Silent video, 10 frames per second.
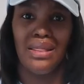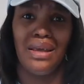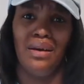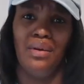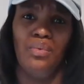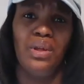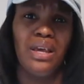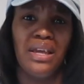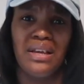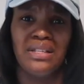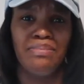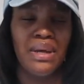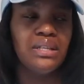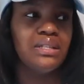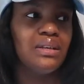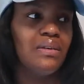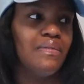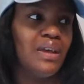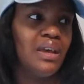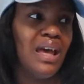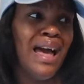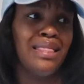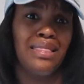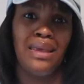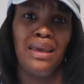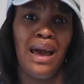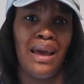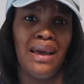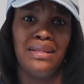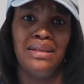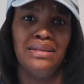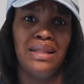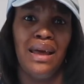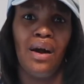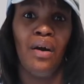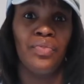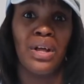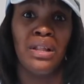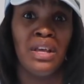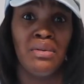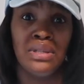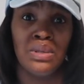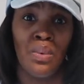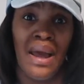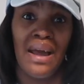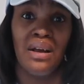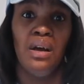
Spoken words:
They're really inexpensive, and I think I got this like off the clearance rack,